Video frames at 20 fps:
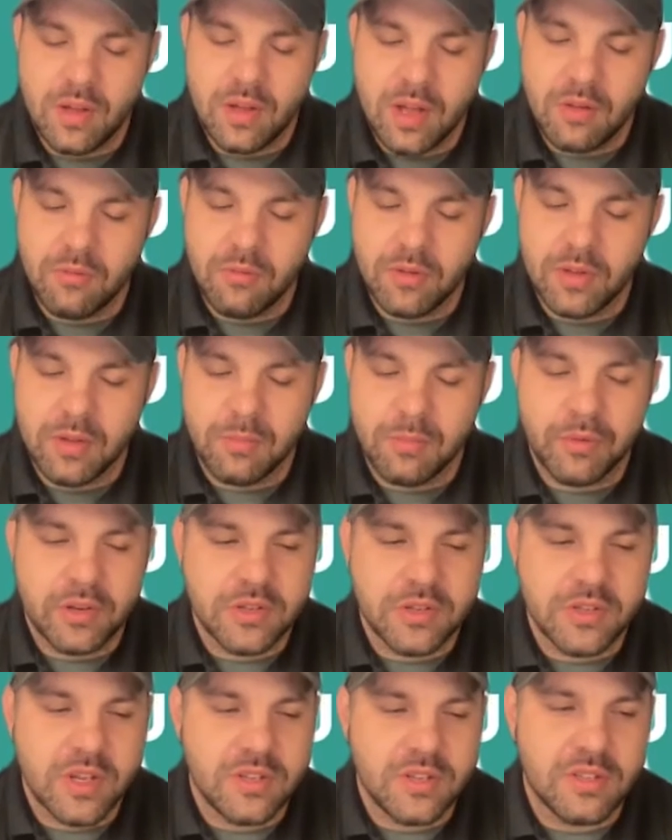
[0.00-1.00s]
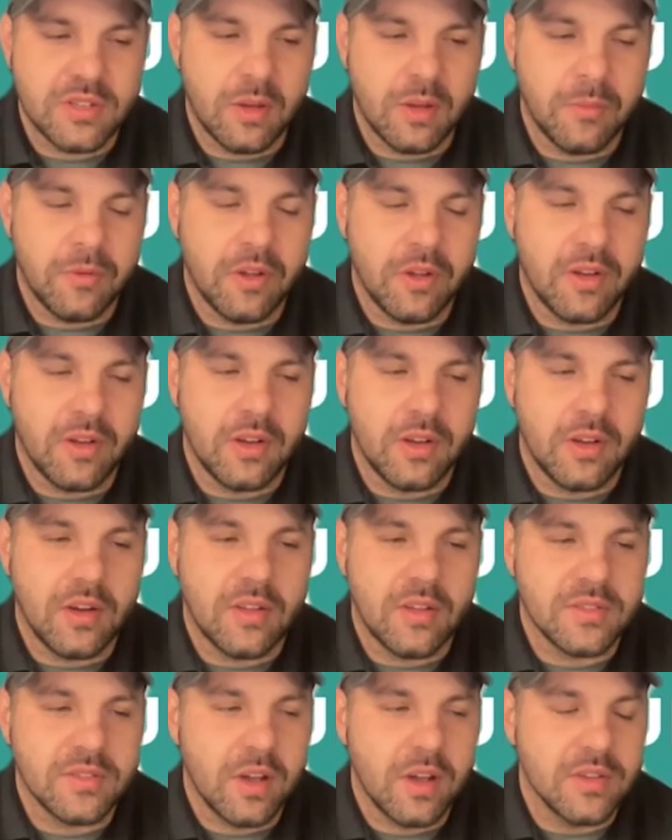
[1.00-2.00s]
I really appreciate you coming on here.
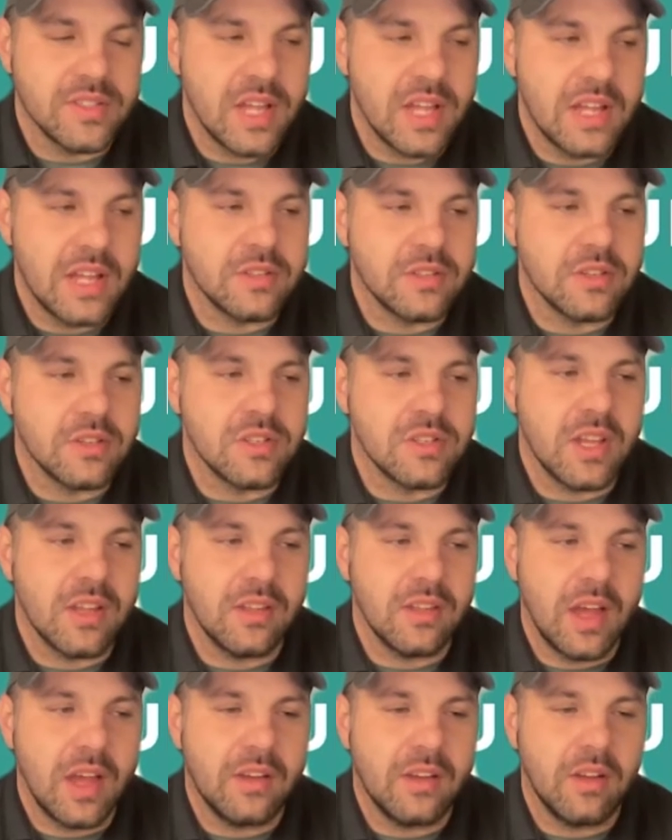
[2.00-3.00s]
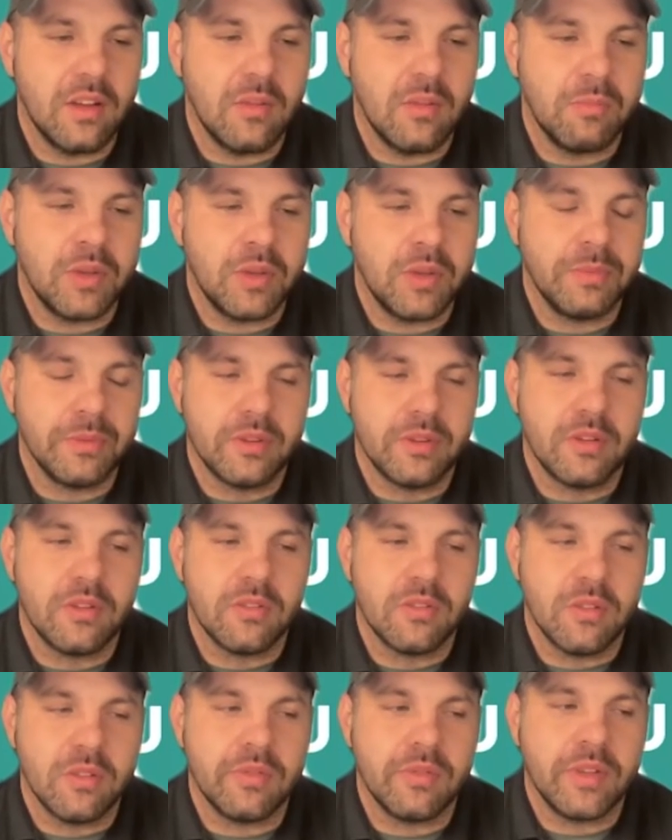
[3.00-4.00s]
It's always nice to shed light on people that are
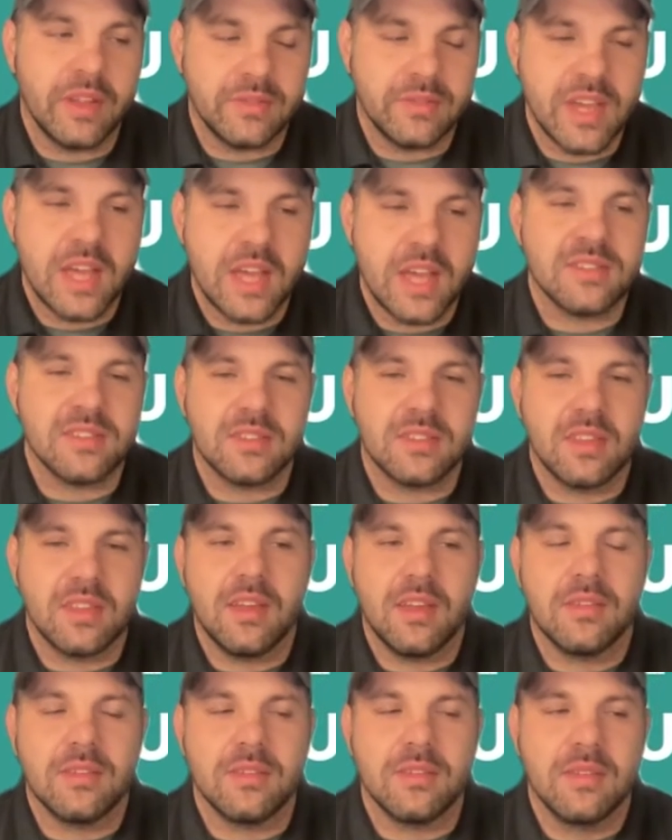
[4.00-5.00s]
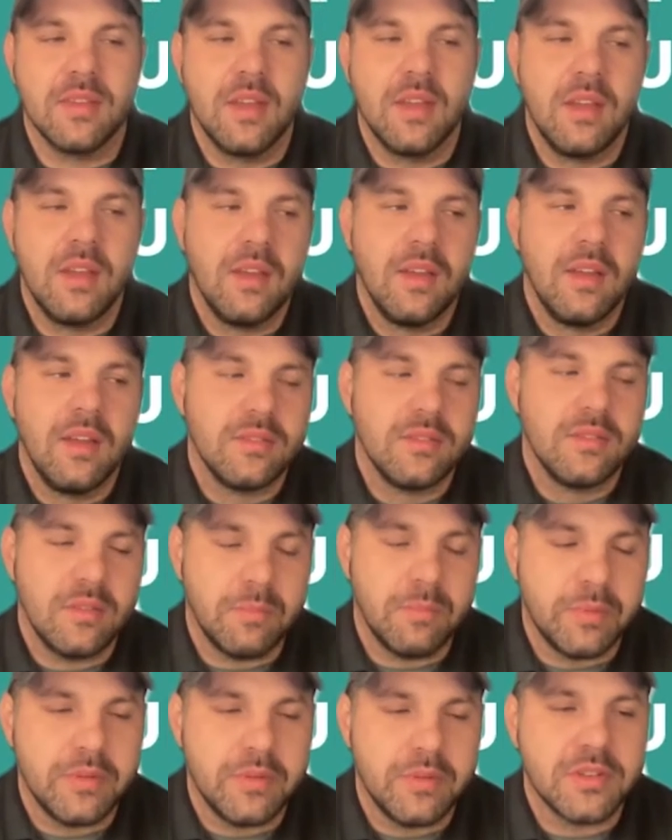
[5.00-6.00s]
doing fantastic things to
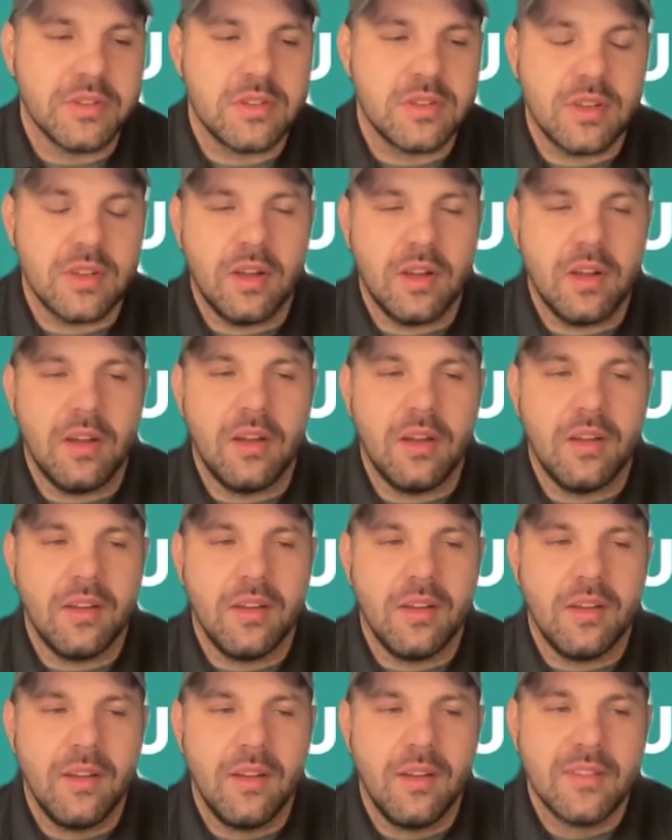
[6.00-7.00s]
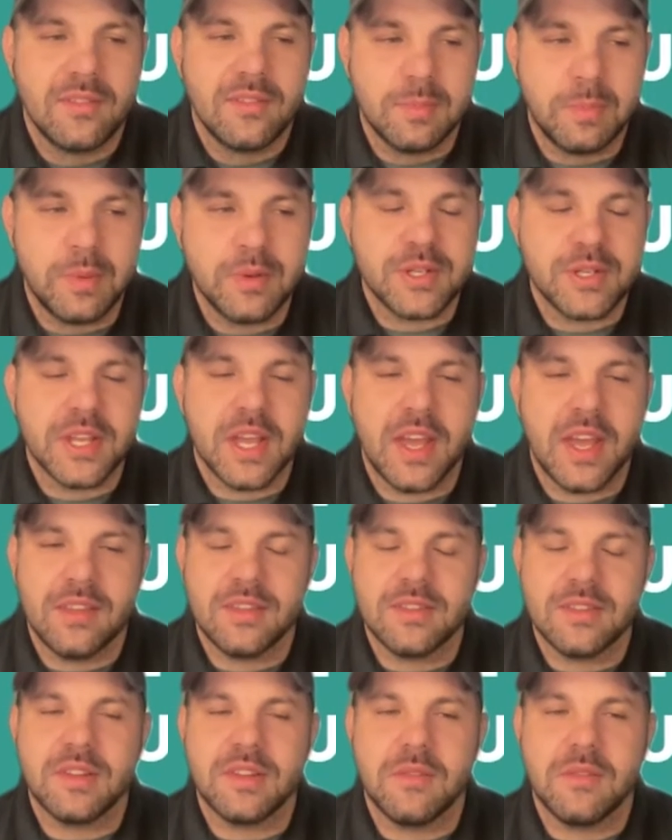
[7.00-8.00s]
push ahead
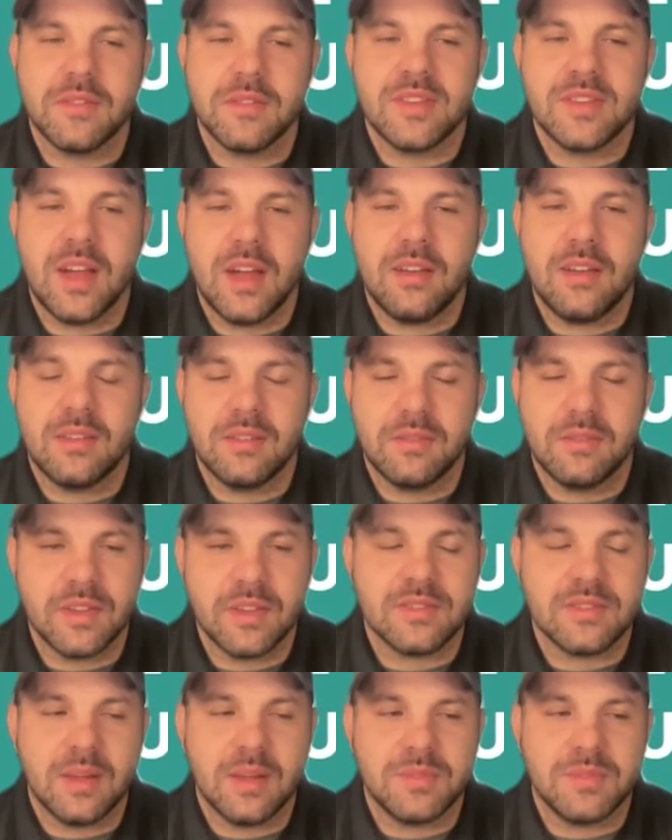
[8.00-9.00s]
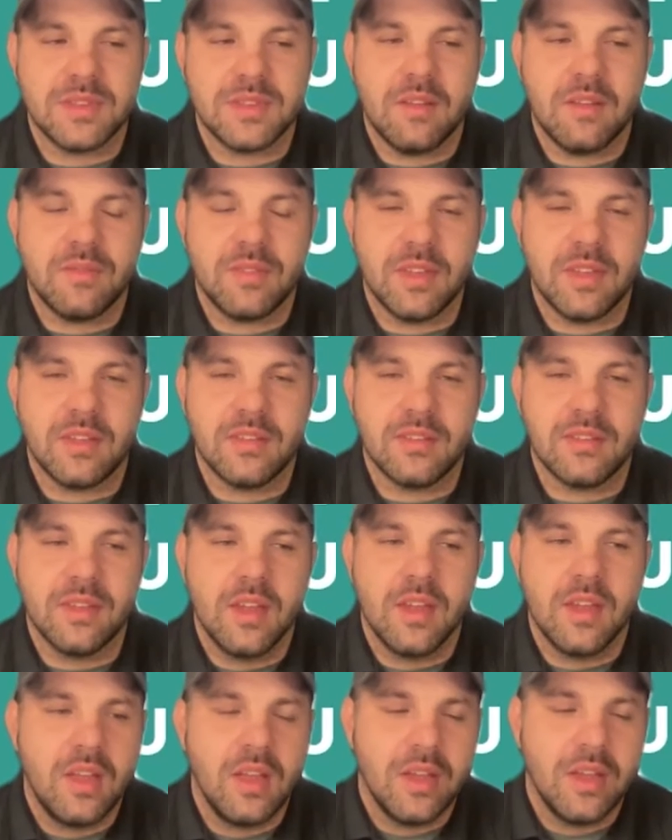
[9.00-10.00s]
the service side and the fix up side of things.
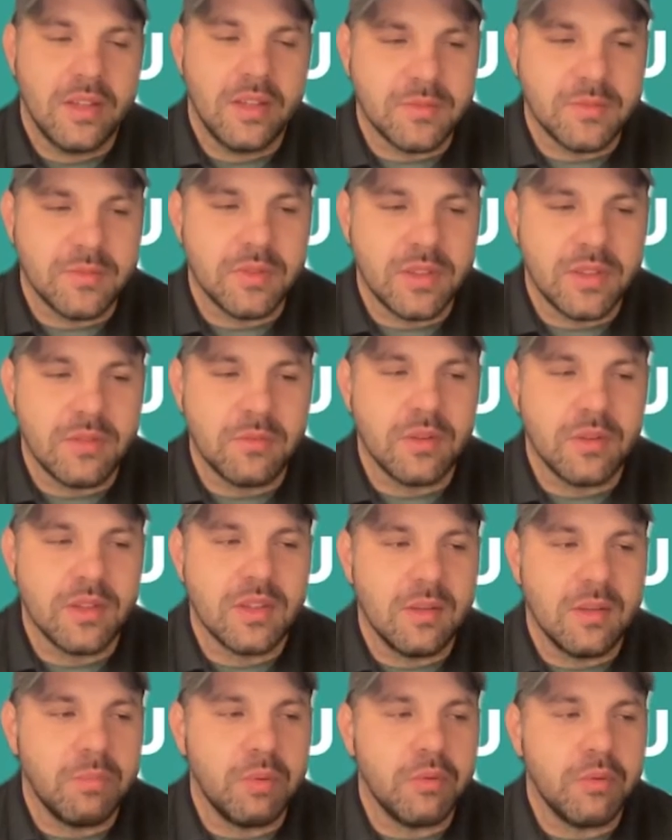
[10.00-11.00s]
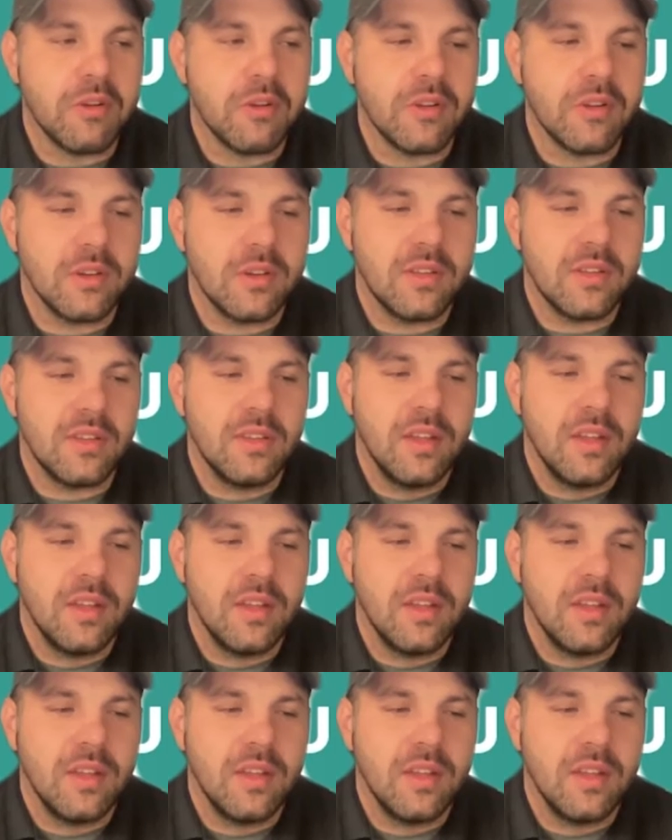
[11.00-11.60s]
It's really, really important.